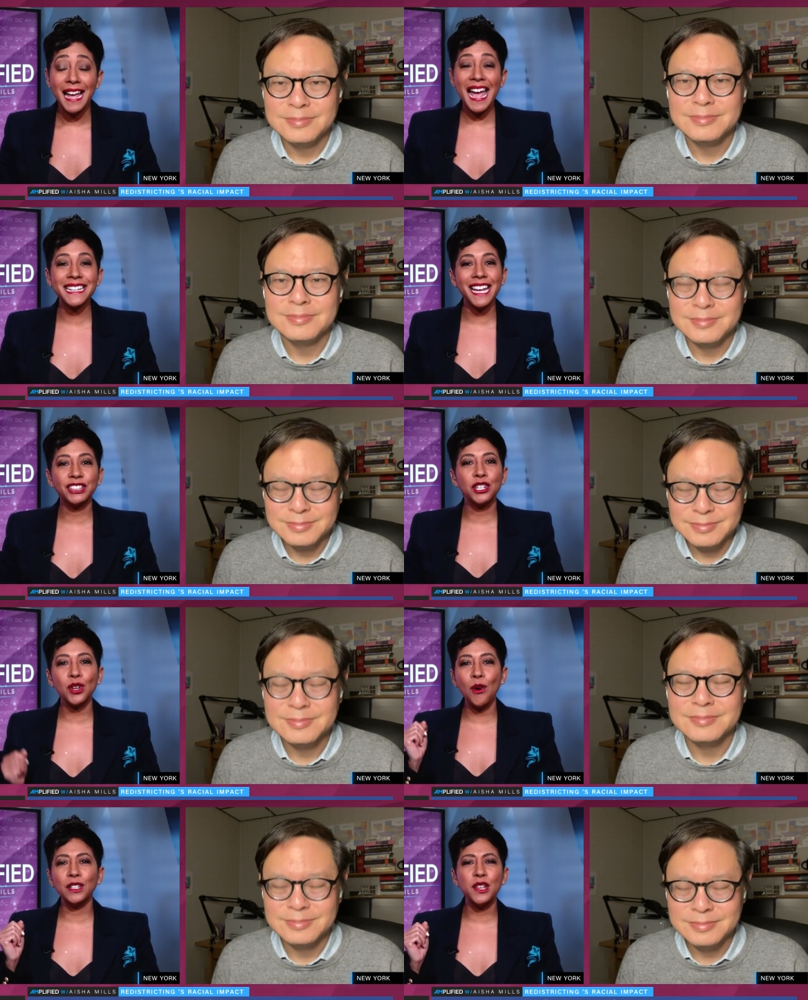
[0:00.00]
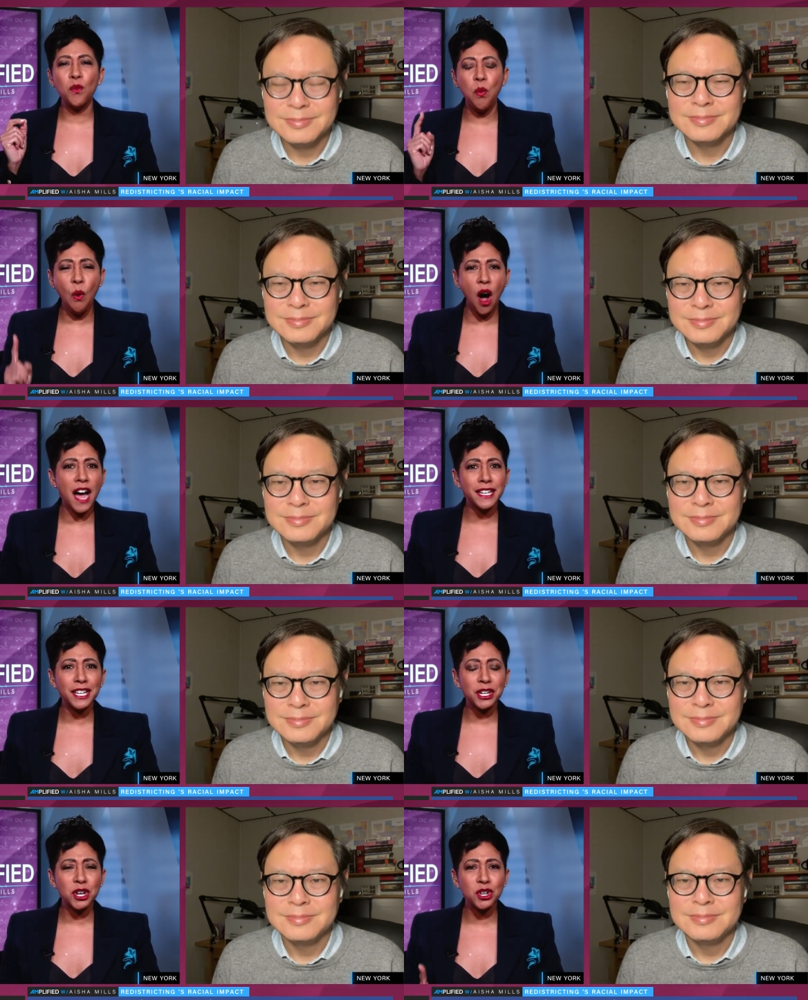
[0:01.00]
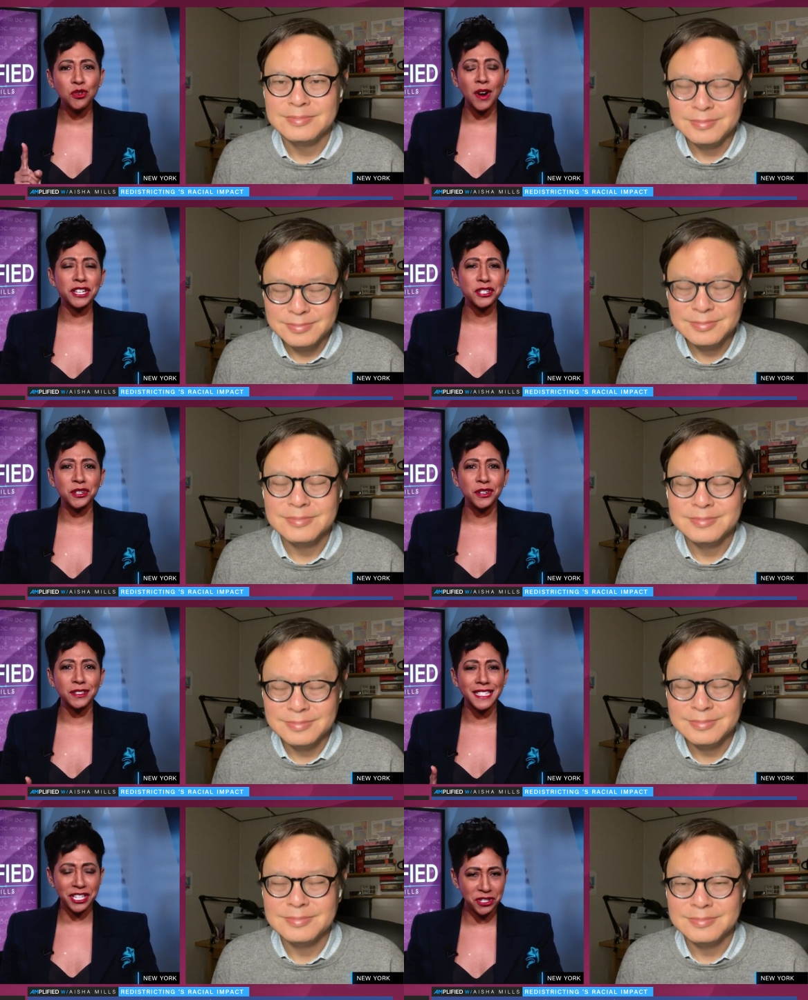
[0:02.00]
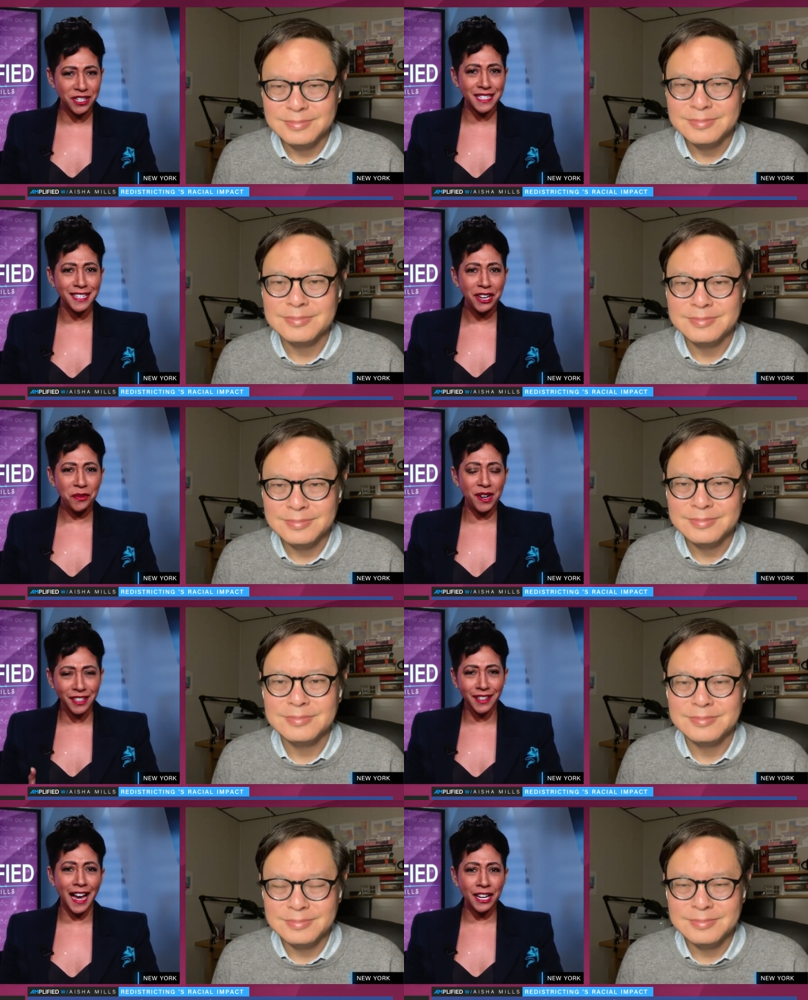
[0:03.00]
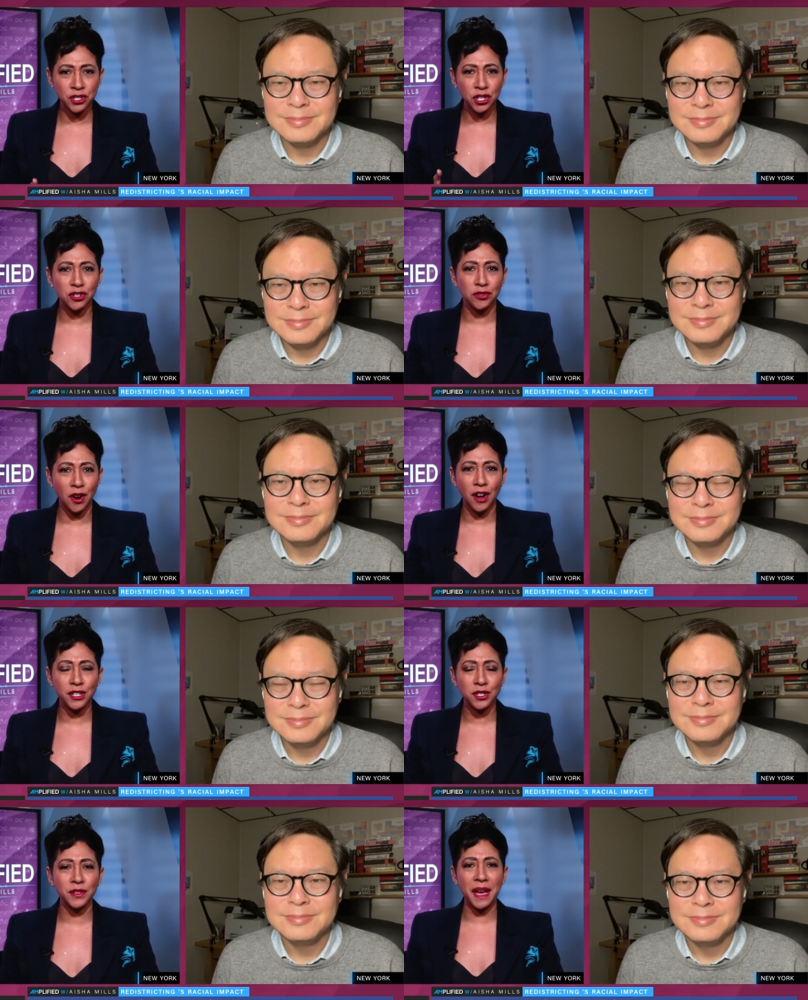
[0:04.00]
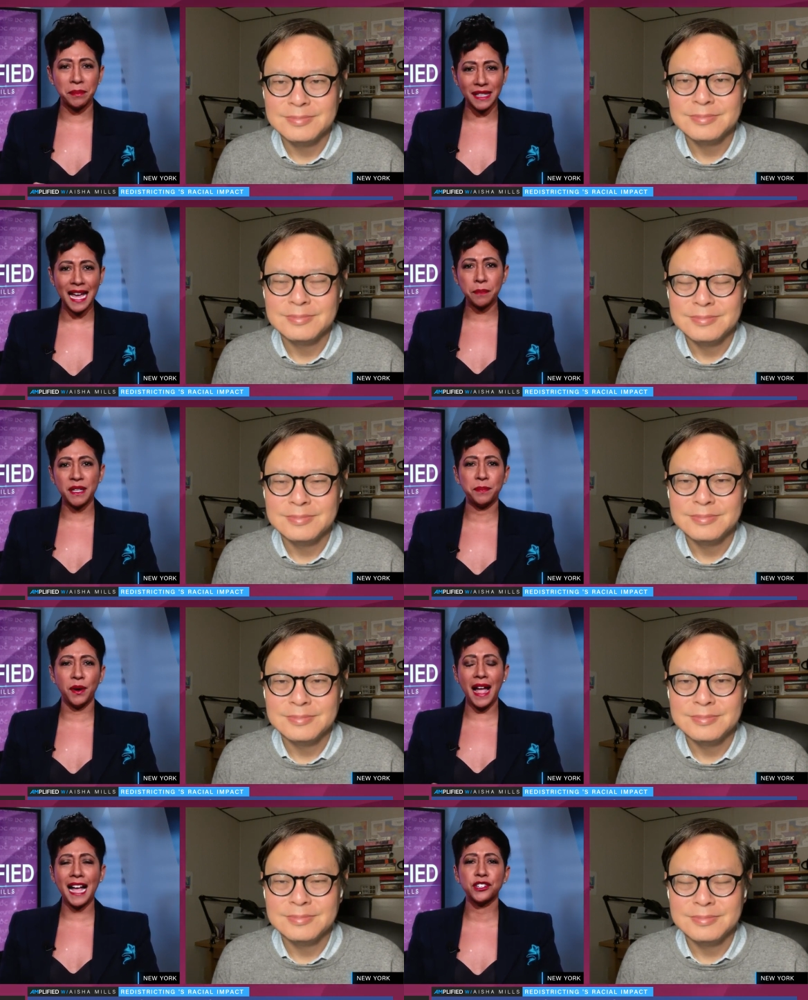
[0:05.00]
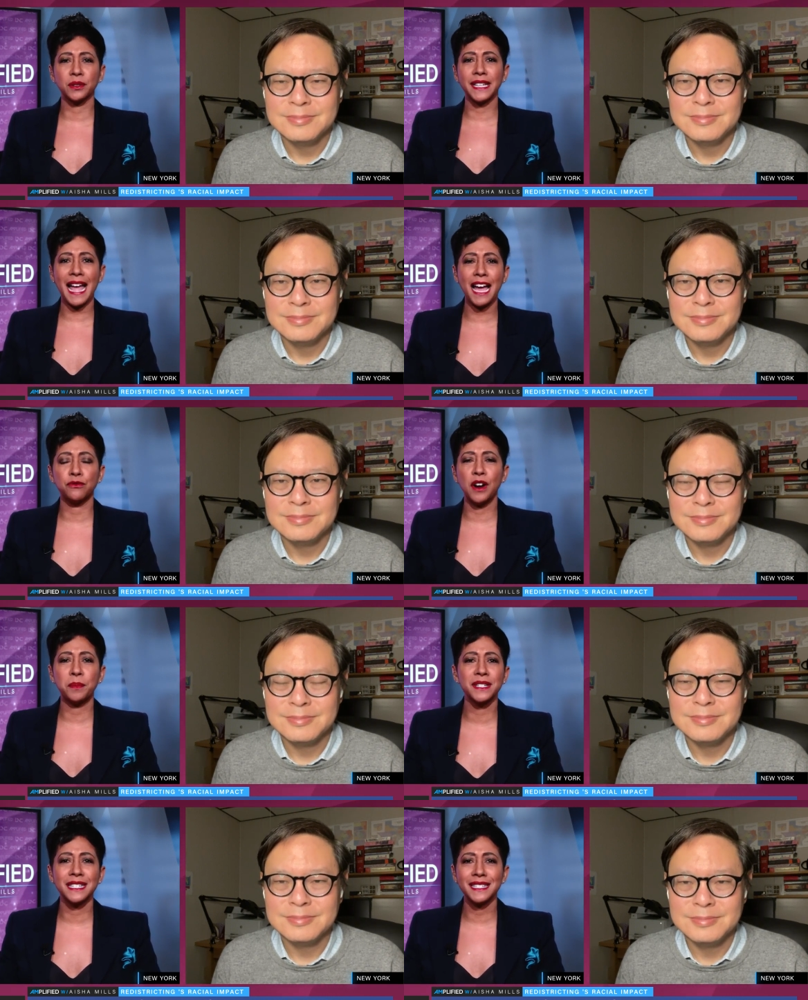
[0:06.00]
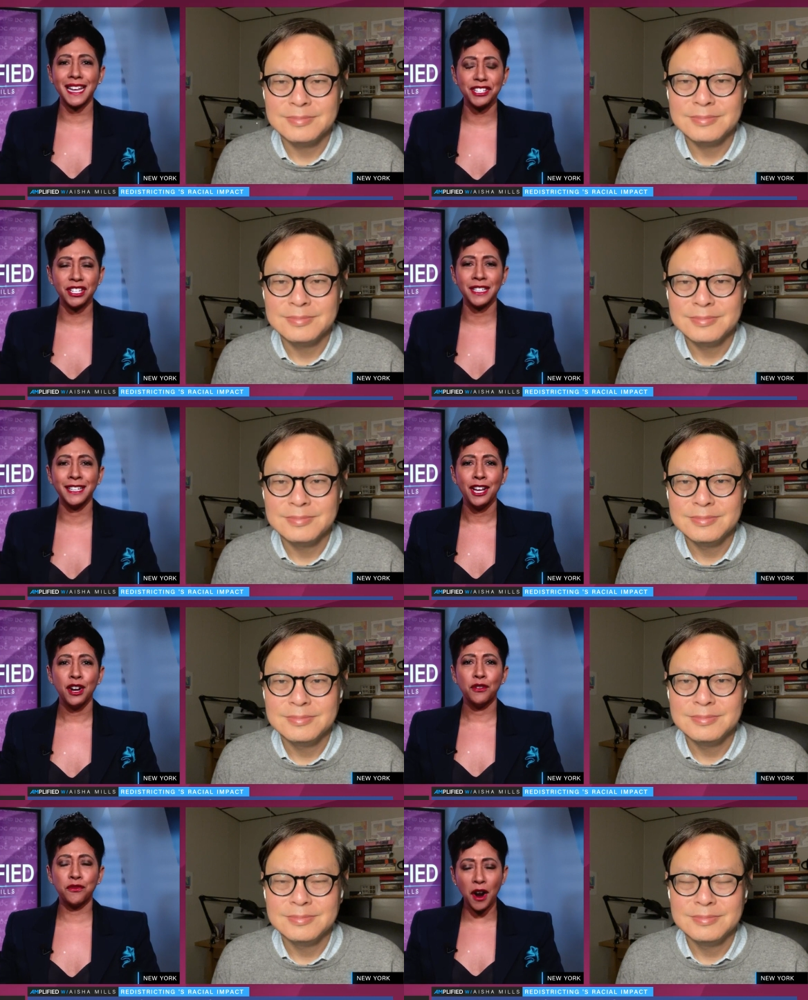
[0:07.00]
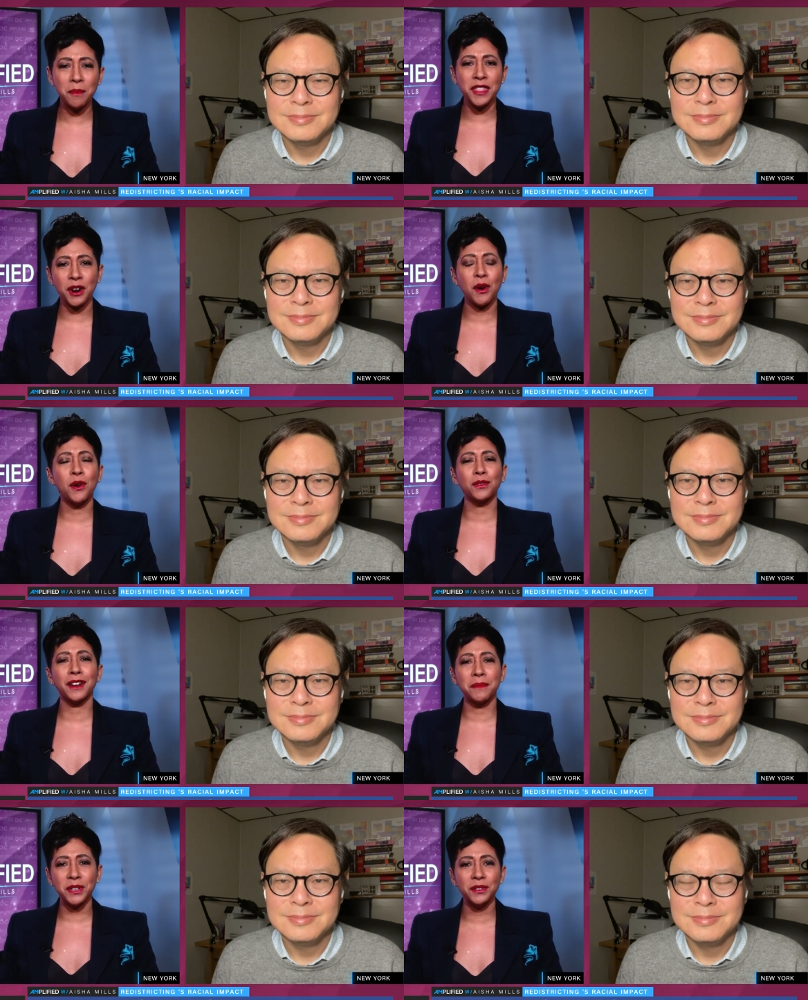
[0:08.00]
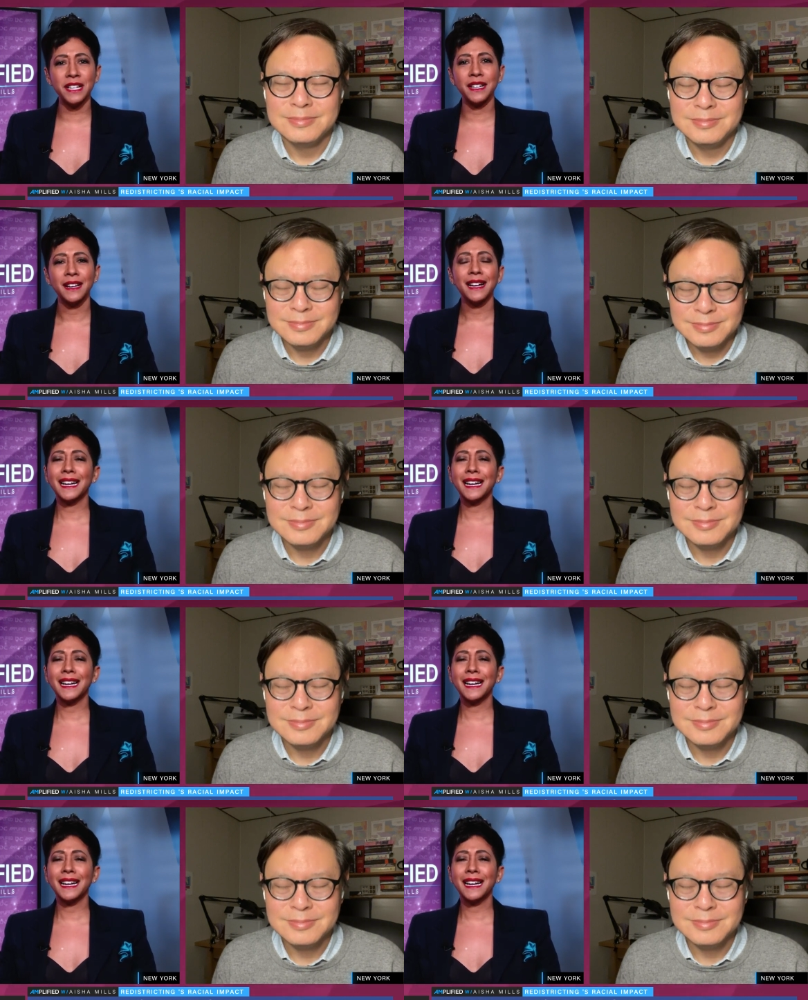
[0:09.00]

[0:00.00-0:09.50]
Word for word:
Speaker 1: And yet there's only one congressional district where the lines are drawn so that black people actually have representation from their own community.